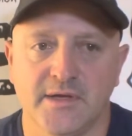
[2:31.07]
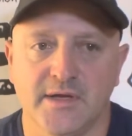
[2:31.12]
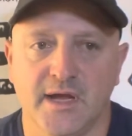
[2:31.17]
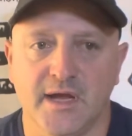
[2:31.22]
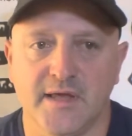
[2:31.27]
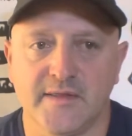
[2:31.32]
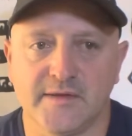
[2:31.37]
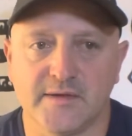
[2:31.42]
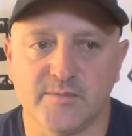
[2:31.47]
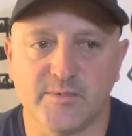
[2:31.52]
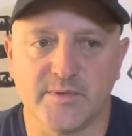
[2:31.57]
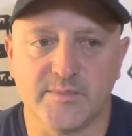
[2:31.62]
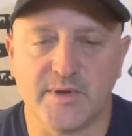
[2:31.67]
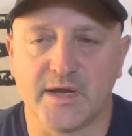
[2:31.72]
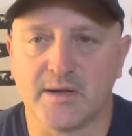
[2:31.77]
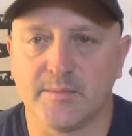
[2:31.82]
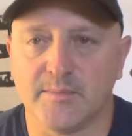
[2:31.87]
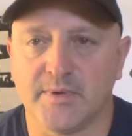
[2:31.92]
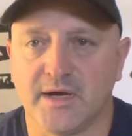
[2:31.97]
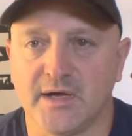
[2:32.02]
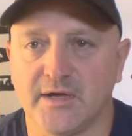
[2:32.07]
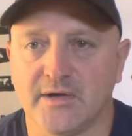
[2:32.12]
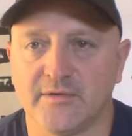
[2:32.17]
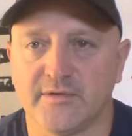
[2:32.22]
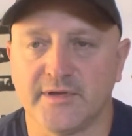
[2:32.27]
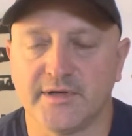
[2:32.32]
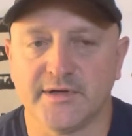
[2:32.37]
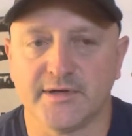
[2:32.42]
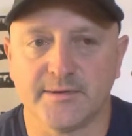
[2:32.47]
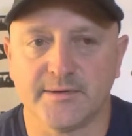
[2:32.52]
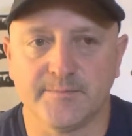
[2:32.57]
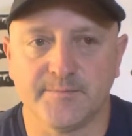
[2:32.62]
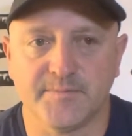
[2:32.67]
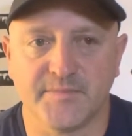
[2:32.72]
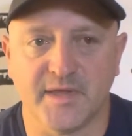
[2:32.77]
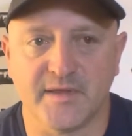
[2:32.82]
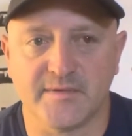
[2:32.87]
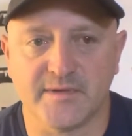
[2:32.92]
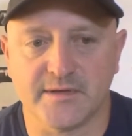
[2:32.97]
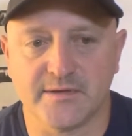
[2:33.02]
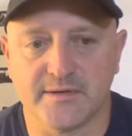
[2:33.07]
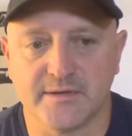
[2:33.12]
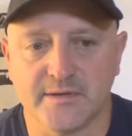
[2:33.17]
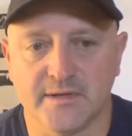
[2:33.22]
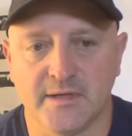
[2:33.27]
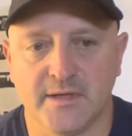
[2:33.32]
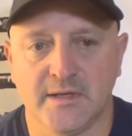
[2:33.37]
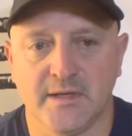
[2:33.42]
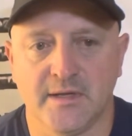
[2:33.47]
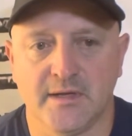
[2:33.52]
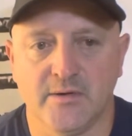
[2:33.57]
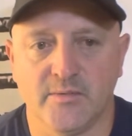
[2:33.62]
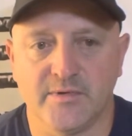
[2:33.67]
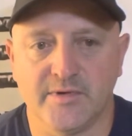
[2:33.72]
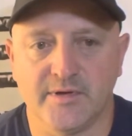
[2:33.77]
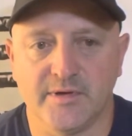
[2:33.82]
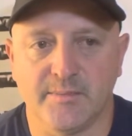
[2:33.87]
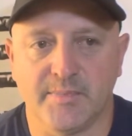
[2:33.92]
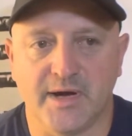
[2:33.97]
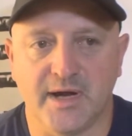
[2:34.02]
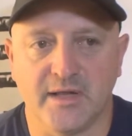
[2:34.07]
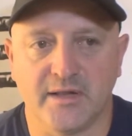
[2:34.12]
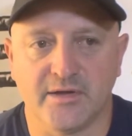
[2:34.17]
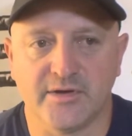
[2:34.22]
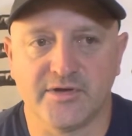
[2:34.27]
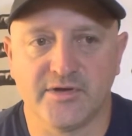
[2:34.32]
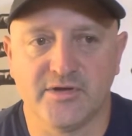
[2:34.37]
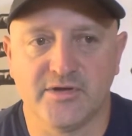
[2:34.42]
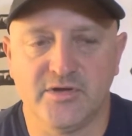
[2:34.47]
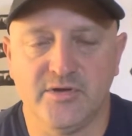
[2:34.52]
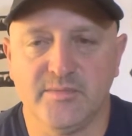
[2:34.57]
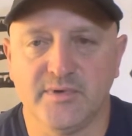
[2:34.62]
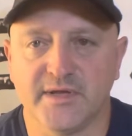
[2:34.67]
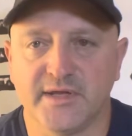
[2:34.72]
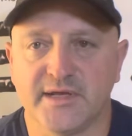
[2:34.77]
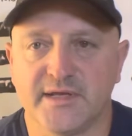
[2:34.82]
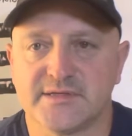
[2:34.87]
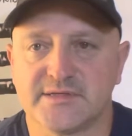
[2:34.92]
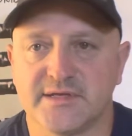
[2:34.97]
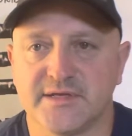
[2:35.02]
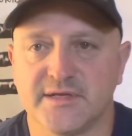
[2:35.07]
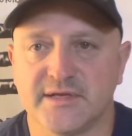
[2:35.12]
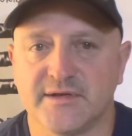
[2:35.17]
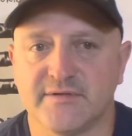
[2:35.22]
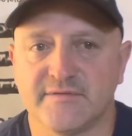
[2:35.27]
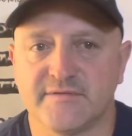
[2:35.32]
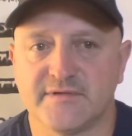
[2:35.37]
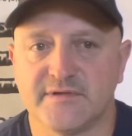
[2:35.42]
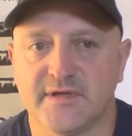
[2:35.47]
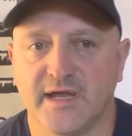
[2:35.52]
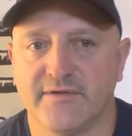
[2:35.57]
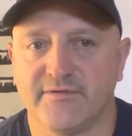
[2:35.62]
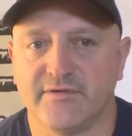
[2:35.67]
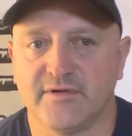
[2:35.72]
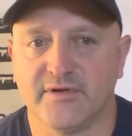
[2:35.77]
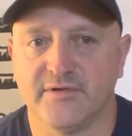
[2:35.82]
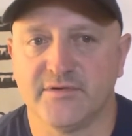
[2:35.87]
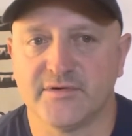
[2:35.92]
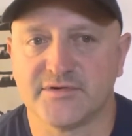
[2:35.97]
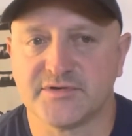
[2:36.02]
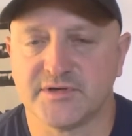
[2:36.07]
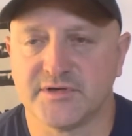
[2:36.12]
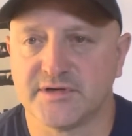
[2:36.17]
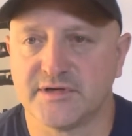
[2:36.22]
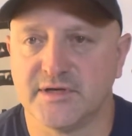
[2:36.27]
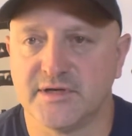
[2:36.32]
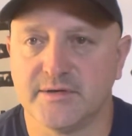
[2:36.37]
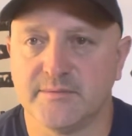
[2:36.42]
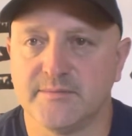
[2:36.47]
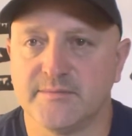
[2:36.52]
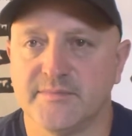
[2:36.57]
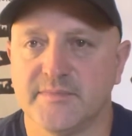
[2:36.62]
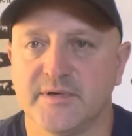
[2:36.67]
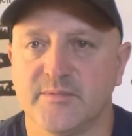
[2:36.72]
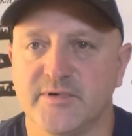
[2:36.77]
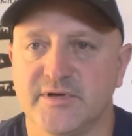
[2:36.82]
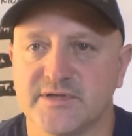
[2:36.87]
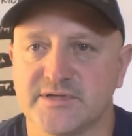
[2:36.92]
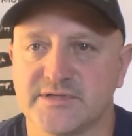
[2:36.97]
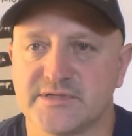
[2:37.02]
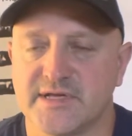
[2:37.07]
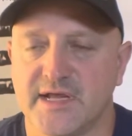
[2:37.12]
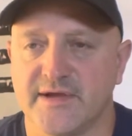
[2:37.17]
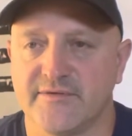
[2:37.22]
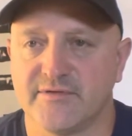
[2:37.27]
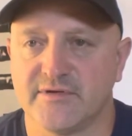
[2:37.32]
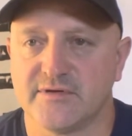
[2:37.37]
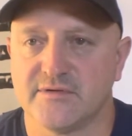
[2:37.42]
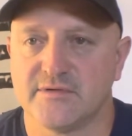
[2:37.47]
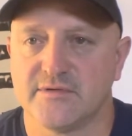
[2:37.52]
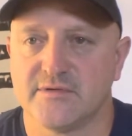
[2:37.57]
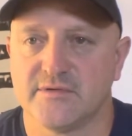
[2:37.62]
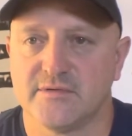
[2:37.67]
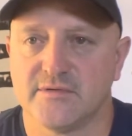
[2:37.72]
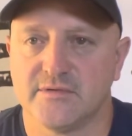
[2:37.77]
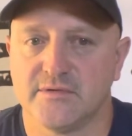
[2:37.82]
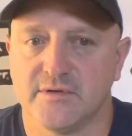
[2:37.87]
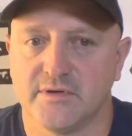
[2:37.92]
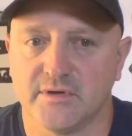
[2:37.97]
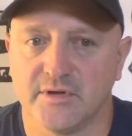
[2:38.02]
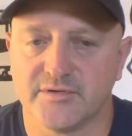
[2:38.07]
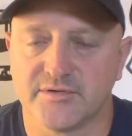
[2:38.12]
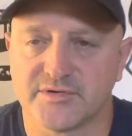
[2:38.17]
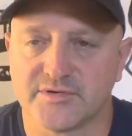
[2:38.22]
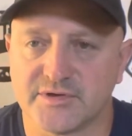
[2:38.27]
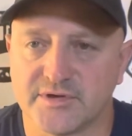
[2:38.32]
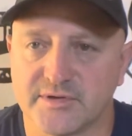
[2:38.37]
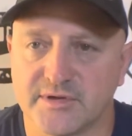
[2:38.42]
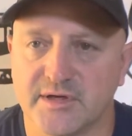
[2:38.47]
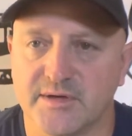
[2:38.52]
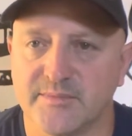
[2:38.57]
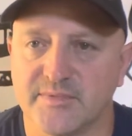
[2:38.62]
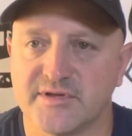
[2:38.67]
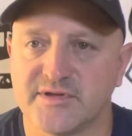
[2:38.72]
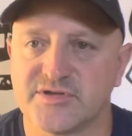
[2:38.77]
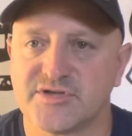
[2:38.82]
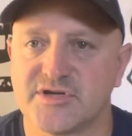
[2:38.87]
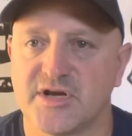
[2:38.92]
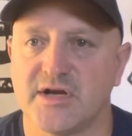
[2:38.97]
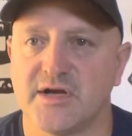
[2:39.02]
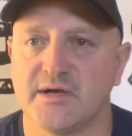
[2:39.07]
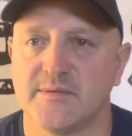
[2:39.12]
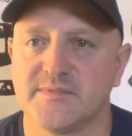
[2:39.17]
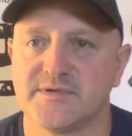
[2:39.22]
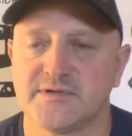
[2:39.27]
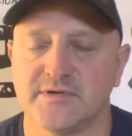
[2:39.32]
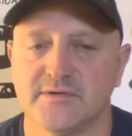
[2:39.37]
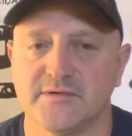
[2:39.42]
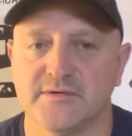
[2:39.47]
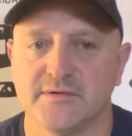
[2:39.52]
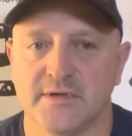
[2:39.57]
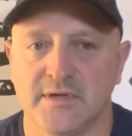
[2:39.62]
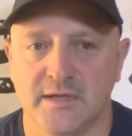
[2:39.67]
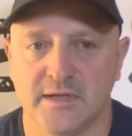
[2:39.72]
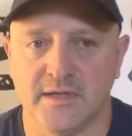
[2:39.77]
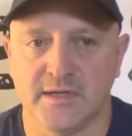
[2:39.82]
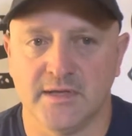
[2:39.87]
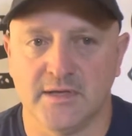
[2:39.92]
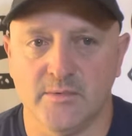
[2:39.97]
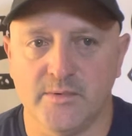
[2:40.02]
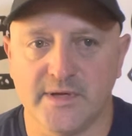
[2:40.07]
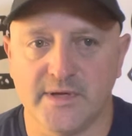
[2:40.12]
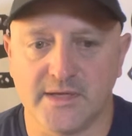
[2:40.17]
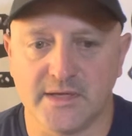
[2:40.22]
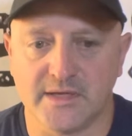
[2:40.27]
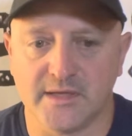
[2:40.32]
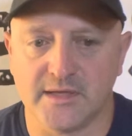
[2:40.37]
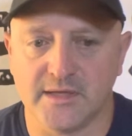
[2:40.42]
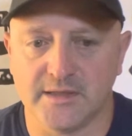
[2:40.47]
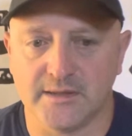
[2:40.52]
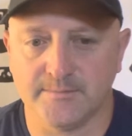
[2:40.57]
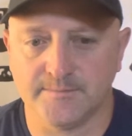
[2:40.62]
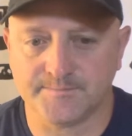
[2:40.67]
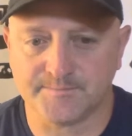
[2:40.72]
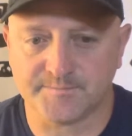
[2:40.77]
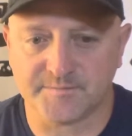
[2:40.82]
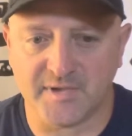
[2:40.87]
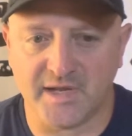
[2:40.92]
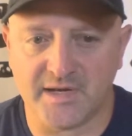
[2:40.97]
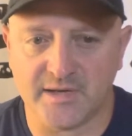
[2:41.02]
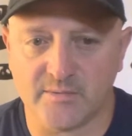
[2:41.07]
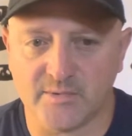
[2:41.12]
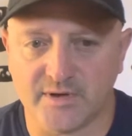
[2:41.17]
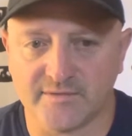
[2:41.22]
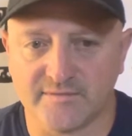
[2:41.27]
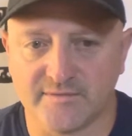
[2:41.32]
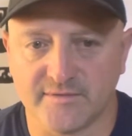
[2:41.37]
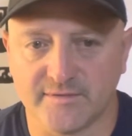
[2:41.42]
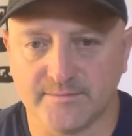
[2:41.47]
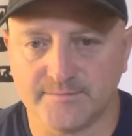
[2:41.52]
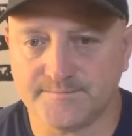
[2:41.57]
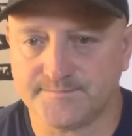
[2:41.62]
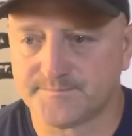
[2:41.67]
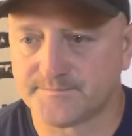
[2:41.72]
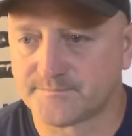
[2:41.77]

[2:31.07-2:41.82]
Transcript: and then we make a pile there. And then when the pile accumulates enough to have a loader truck come, then we just have the loader truck come to the shop. So we can get anywhere from